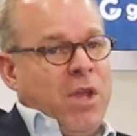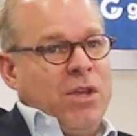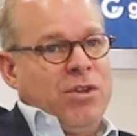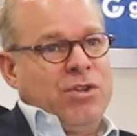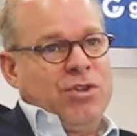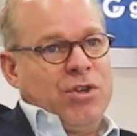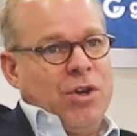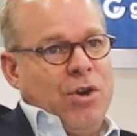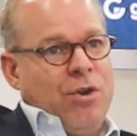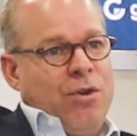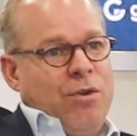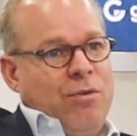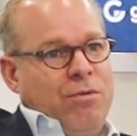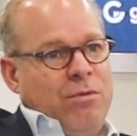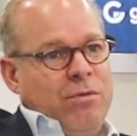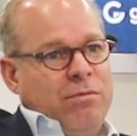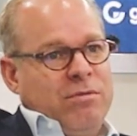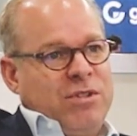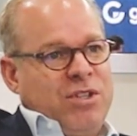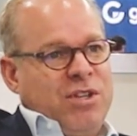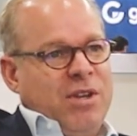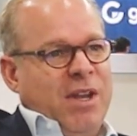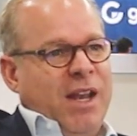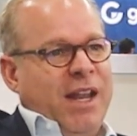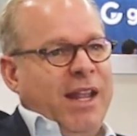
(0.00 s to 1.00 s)
So
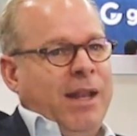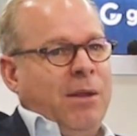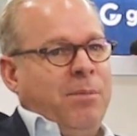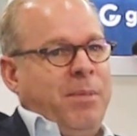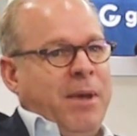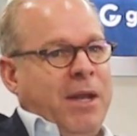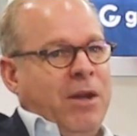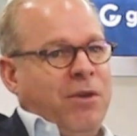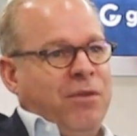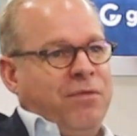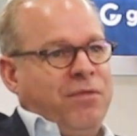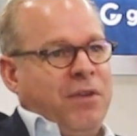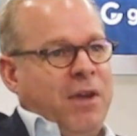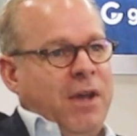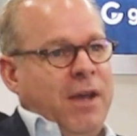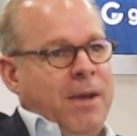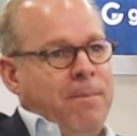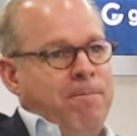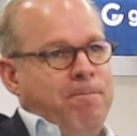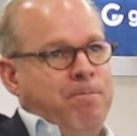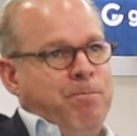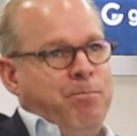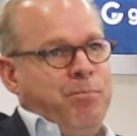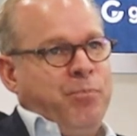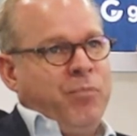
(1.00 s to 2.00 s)
it's a little bit of
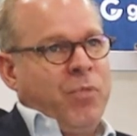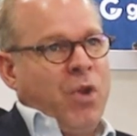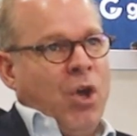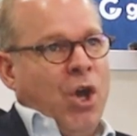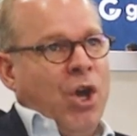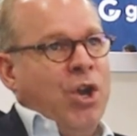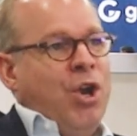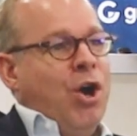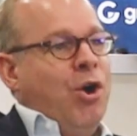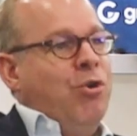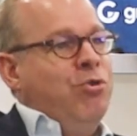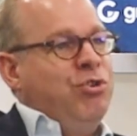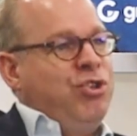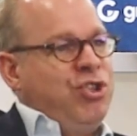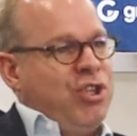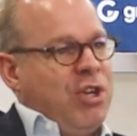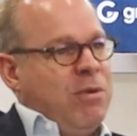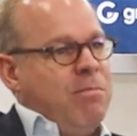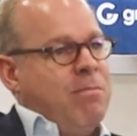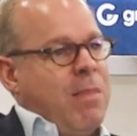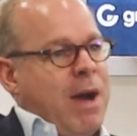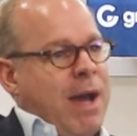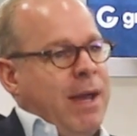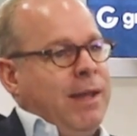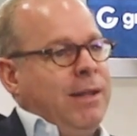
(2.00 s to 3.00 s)
an
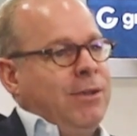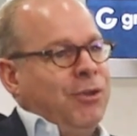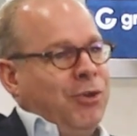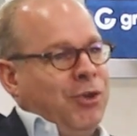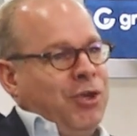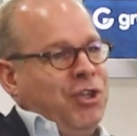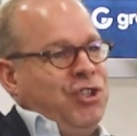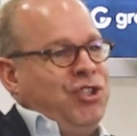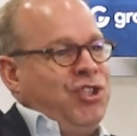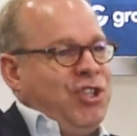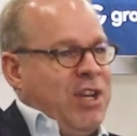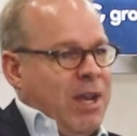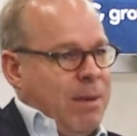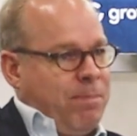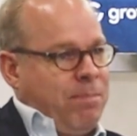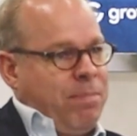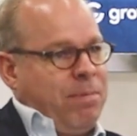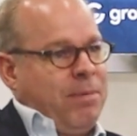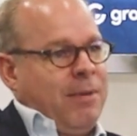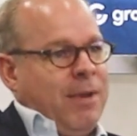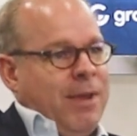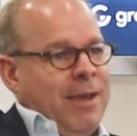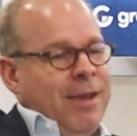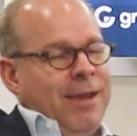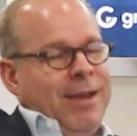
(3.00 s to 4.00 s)
ocean mind on a ship,
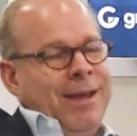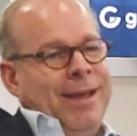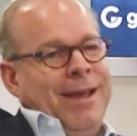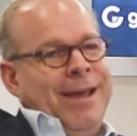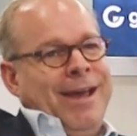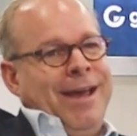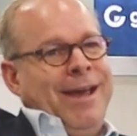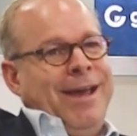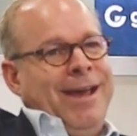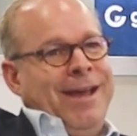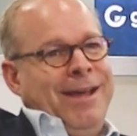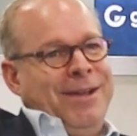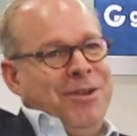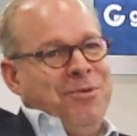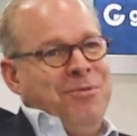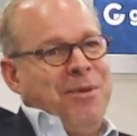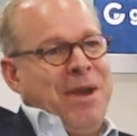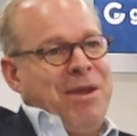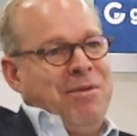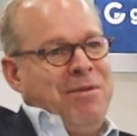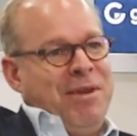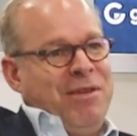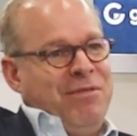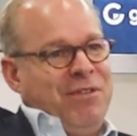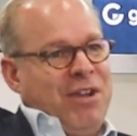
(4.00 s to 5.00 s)
the
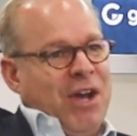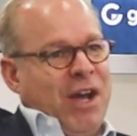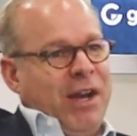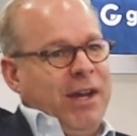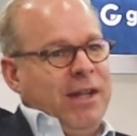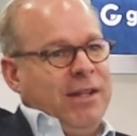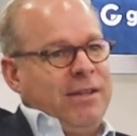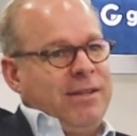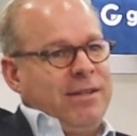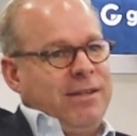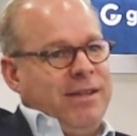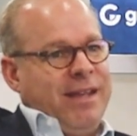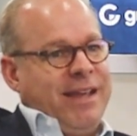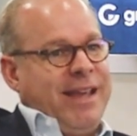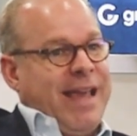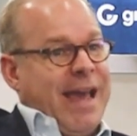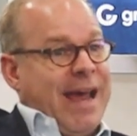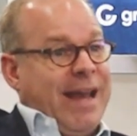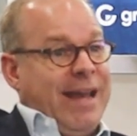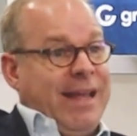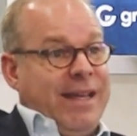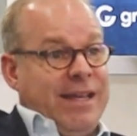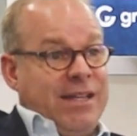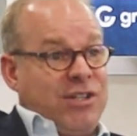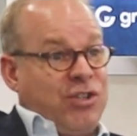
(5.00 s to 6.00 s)
way we've done it. The
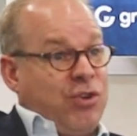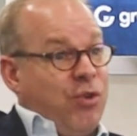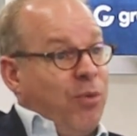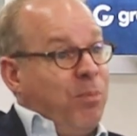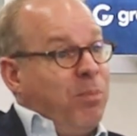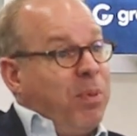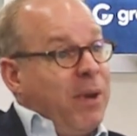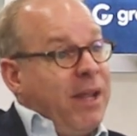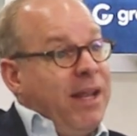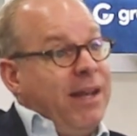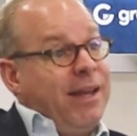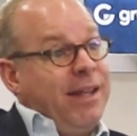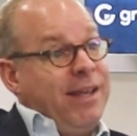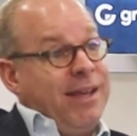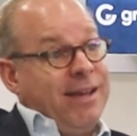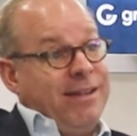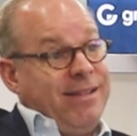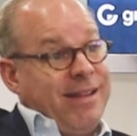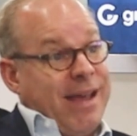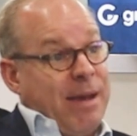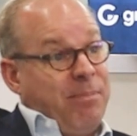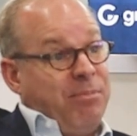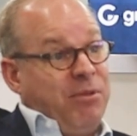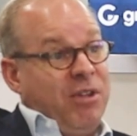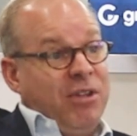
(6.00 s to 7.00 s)
galley is completely
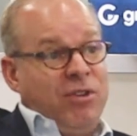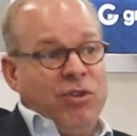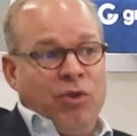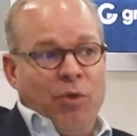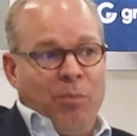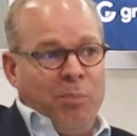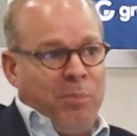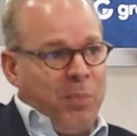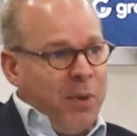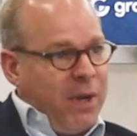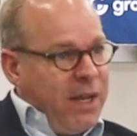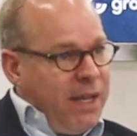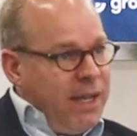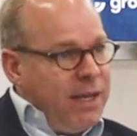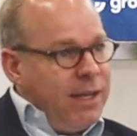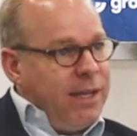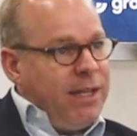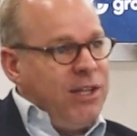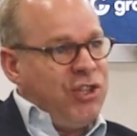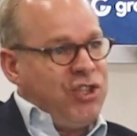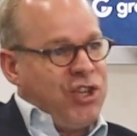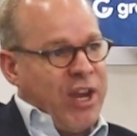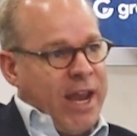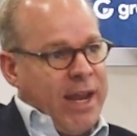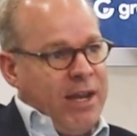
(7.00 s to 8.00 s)
adapted,
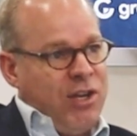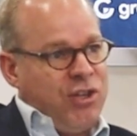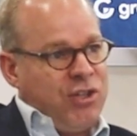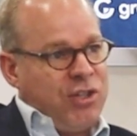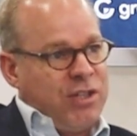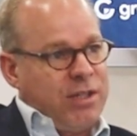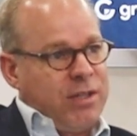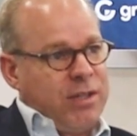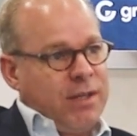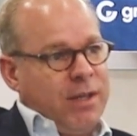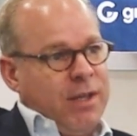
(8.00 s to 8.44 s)
completely changed,